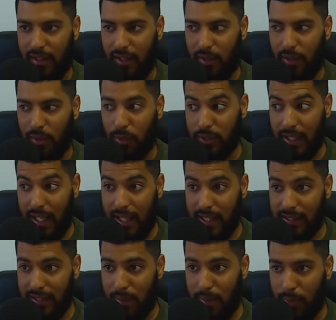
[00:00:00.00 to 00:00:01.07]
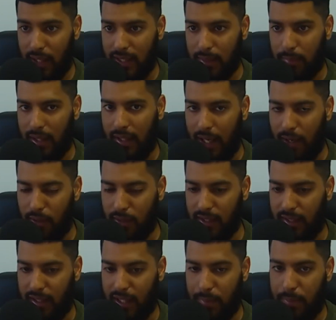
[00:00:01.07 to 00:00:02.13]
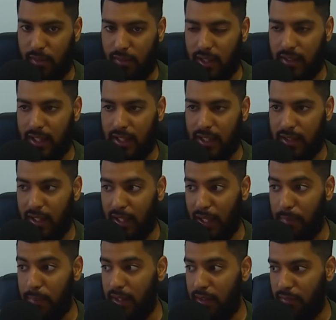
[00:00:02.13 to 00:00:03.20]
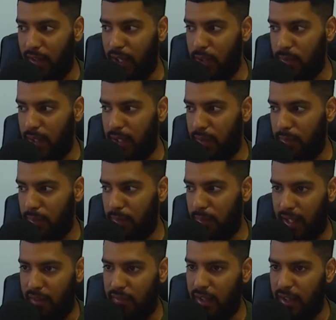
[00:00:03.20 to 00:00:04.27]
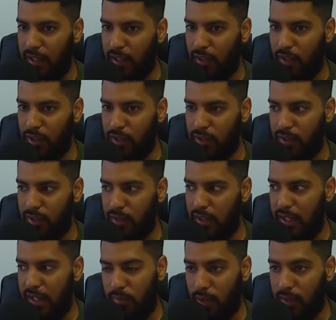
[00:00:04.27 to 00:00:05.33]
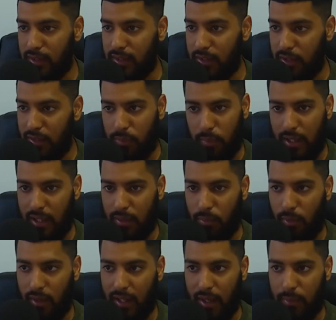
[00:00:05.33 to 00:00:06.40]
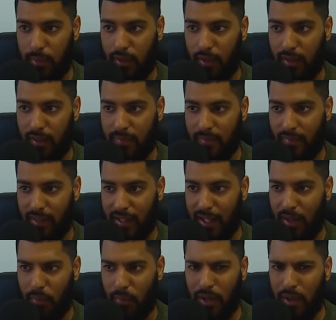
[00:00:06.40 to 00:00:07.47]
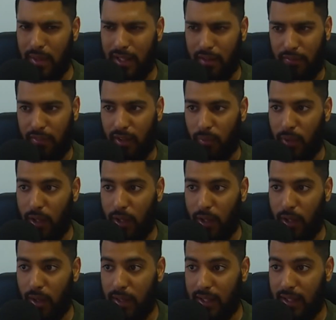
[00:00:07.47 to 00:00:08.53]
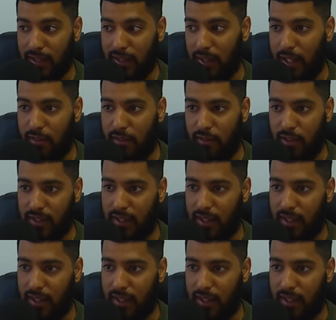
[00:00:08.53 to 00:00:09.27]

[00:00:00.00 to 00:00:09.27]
or stay in the same place and be like, hang on a second, let me reassess, let me evaluate my life, because you live once. This is one life you got. Yeah, why not make it fun? Why not make it something interesting?